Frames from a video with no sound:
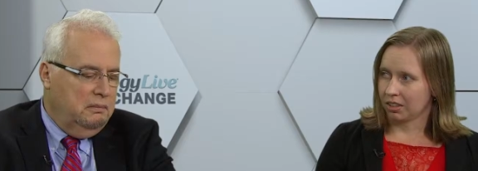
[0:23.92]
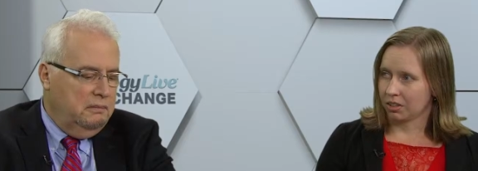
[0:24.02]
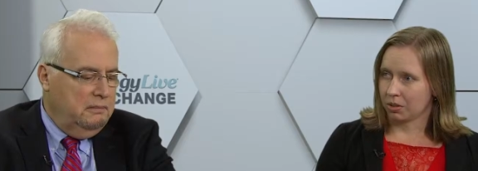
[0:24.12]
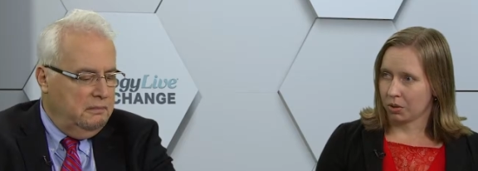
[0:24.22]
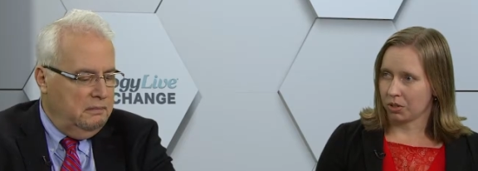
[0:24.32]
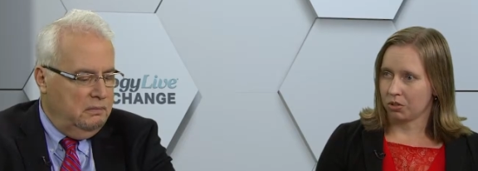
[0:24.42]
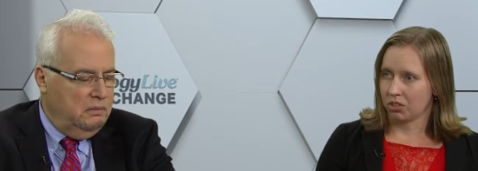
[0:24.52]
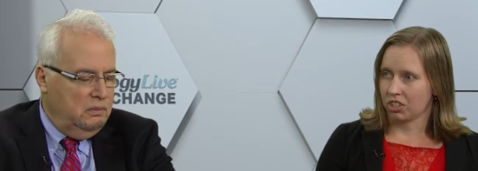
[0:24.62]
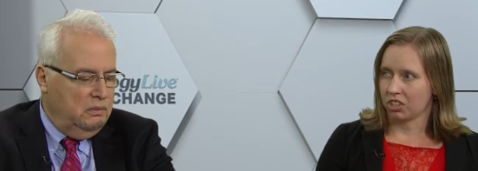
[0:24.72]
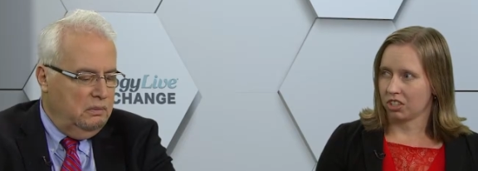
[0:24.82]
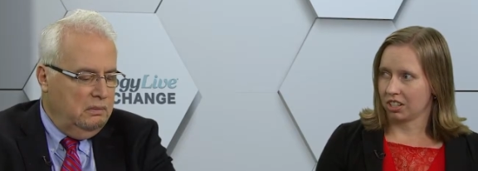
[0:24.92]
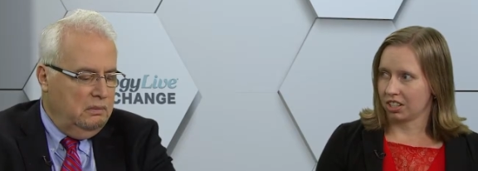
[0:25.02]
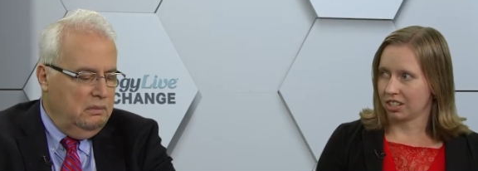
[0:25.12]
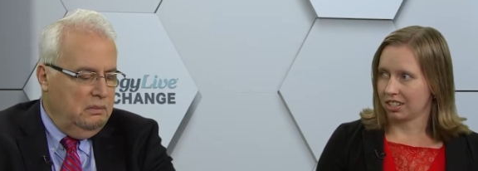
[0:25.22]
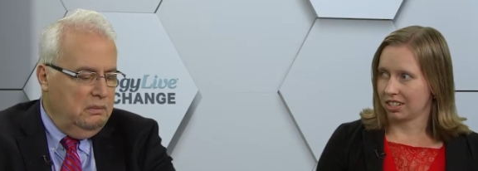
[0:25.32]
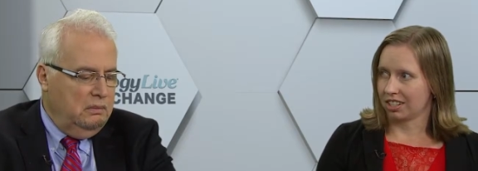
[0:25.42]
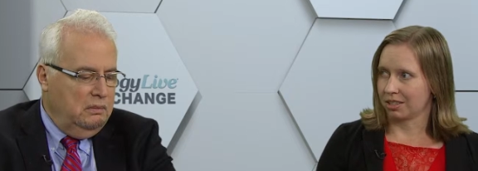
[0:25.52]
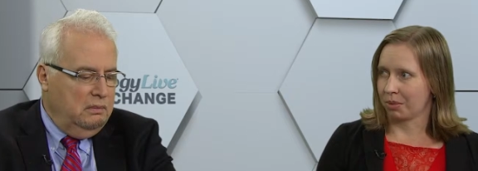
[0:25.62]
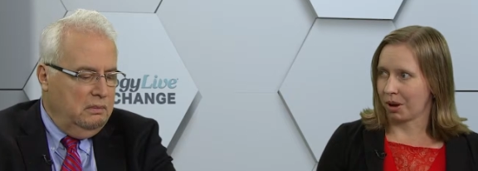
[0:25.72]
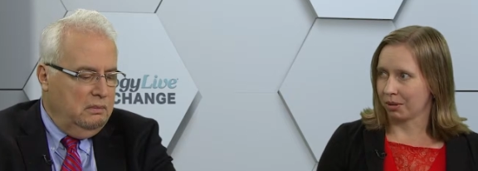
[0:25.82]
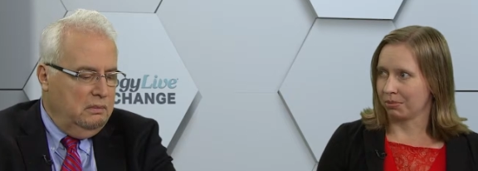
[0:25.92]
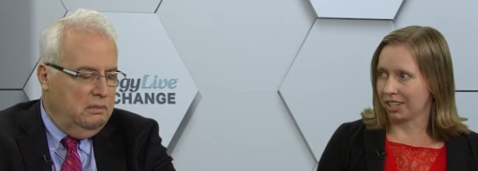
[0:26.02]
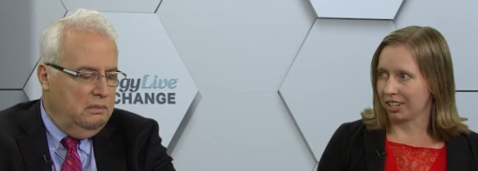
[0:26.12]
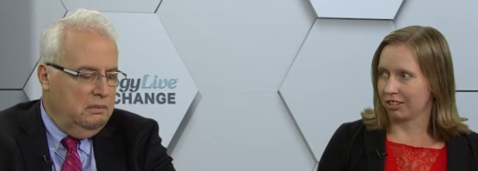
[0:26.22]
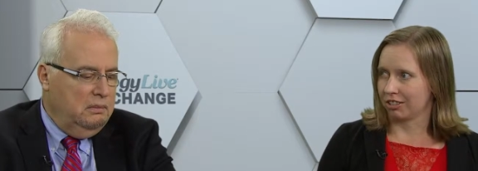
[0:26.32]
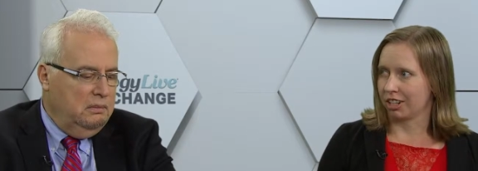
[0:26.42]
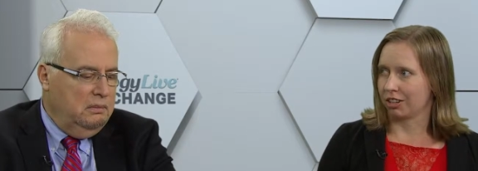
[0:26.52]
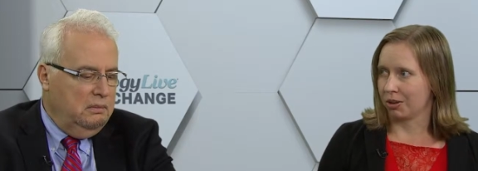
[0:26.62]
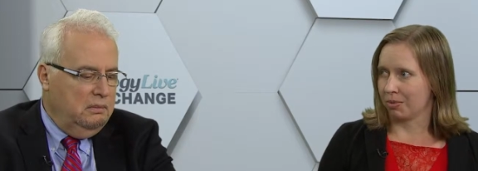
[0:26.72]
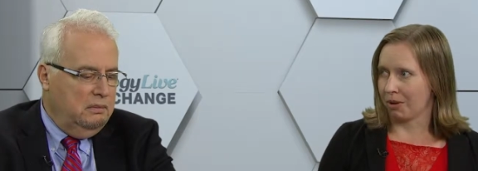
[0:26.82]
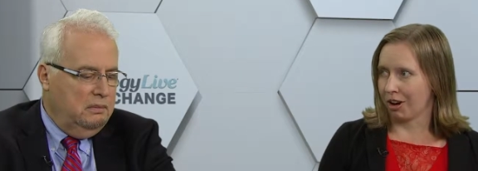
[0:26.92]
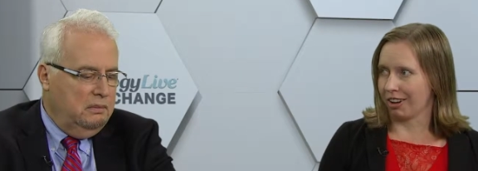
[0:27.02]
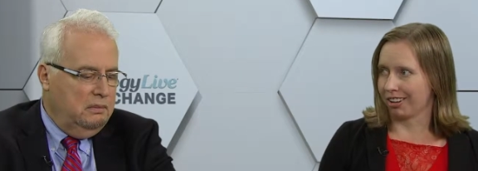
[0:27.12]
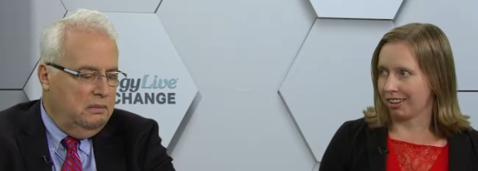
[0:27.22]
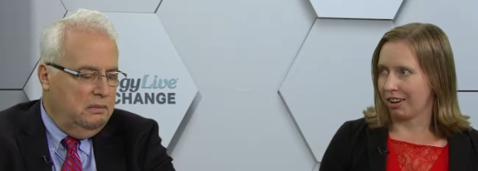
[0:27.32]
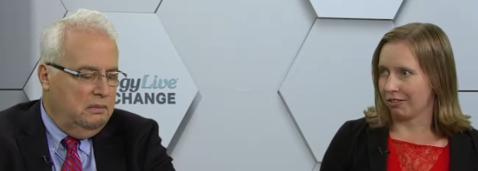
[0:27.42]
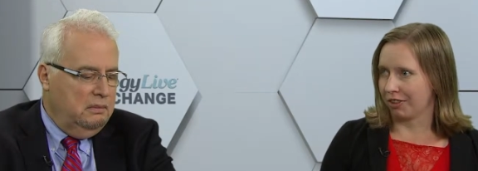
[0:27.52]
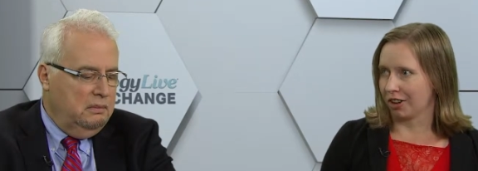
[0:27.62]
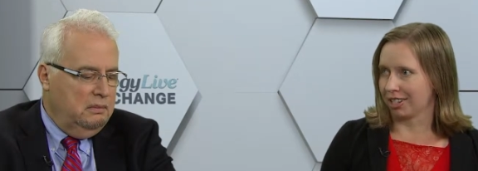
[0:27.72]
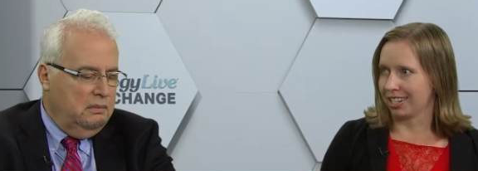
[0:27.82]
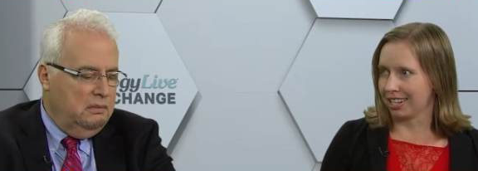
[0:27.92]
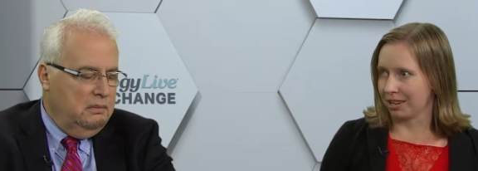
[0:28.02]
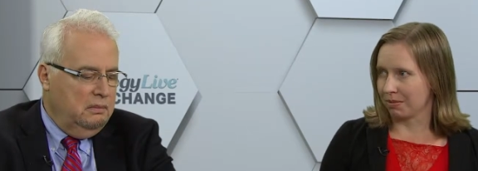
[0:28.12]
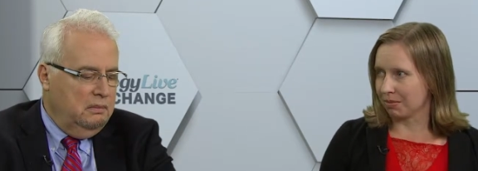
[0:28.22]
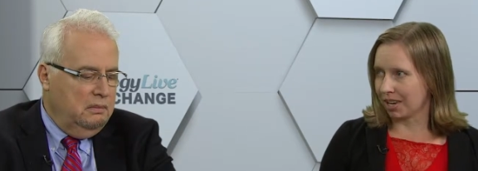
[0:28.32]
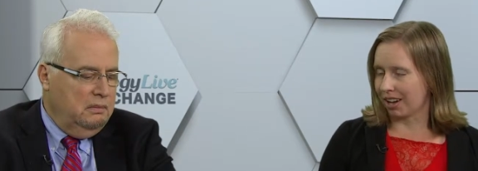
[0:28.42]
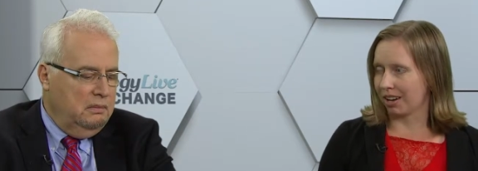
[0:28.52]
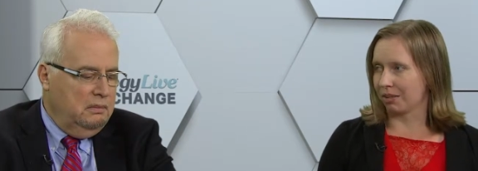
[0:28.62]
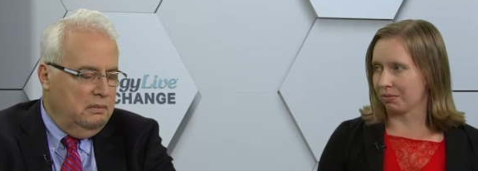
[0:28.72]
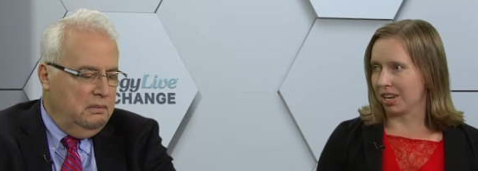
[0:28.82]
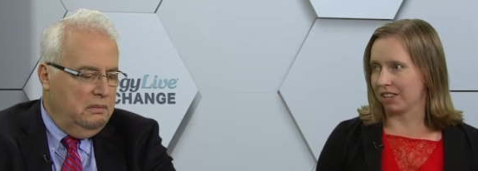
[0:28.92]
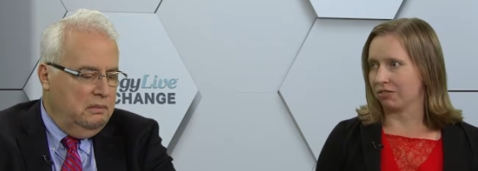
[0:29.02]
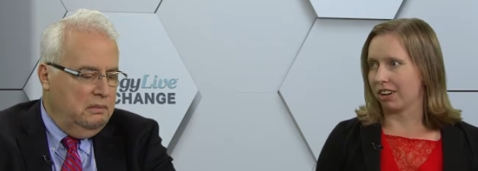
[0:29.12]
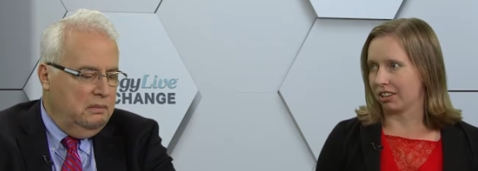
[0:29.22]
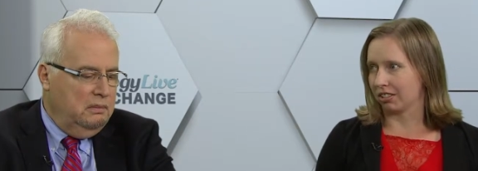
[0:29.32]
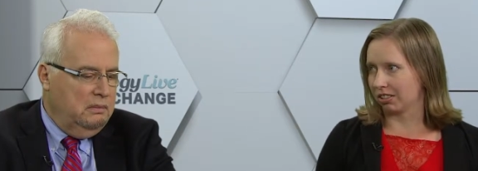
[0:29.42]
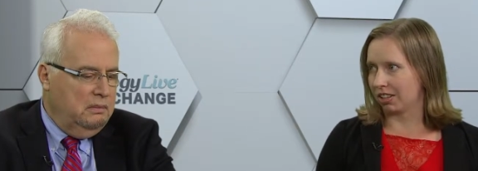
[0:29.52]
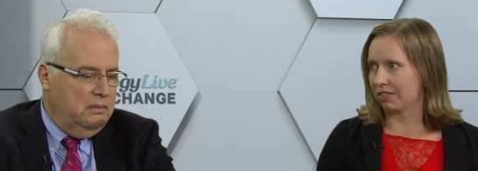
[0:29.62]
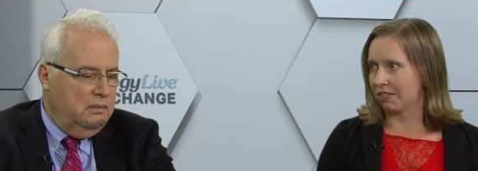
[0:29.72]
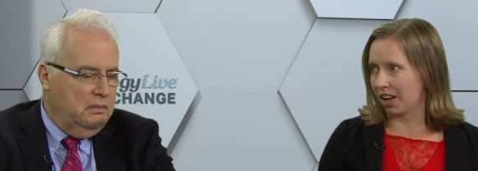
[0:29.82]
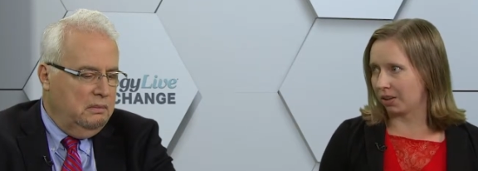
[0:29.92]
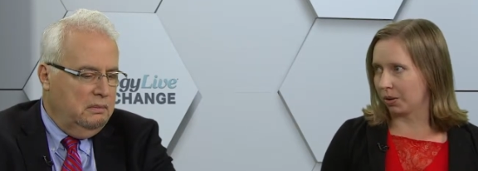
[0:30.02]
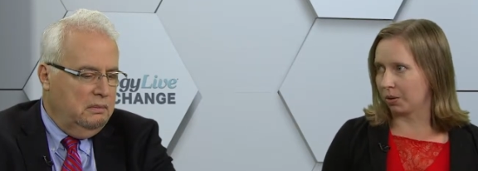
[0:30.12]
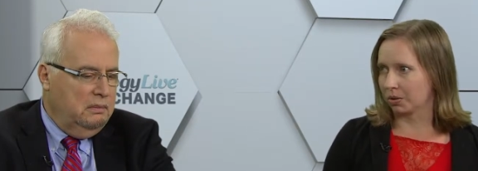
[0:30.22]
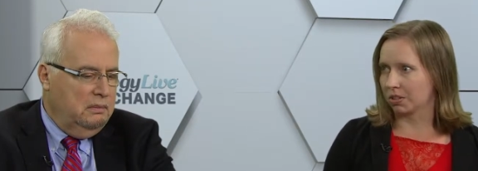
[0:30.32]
Speaker 1: So our nutritionist is probably a critical part of our team um, and regularly follows